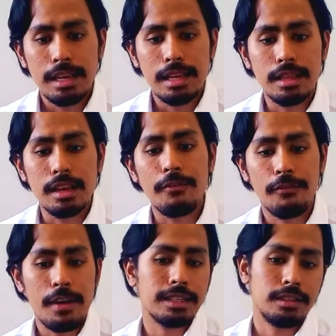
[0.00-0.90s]
in the
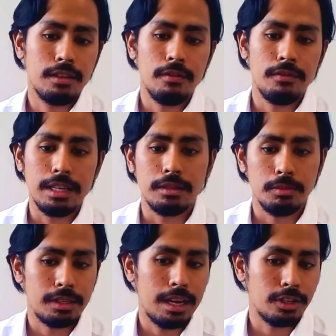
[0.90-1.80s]
effects of these
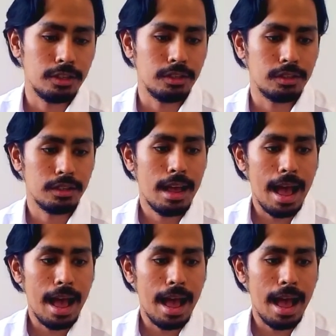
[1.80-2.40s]
mutations